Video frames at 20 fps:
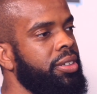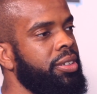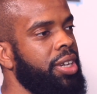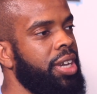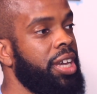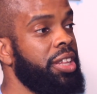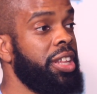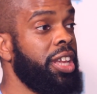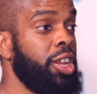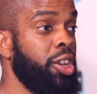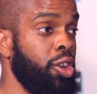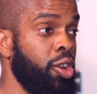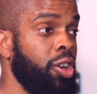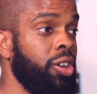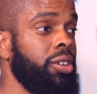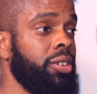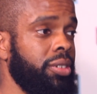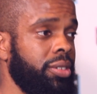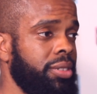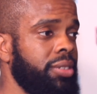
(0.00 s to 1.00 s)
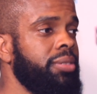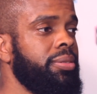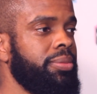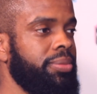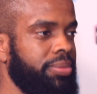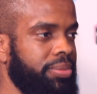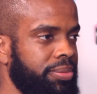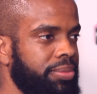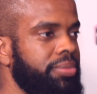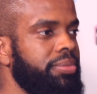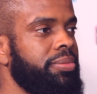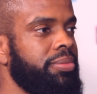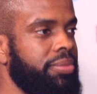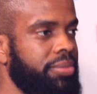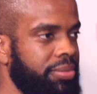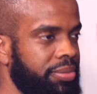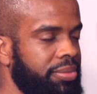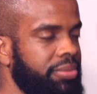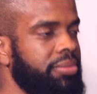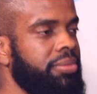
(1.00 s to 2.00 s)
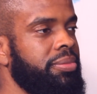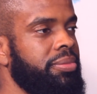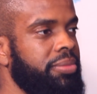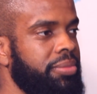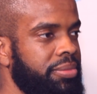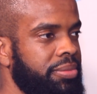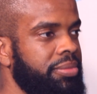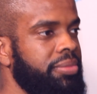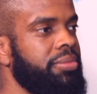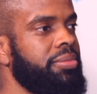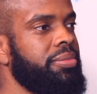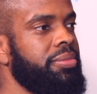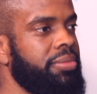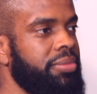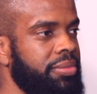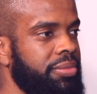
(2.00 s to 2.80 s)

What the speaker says: under the guise of coaching, which it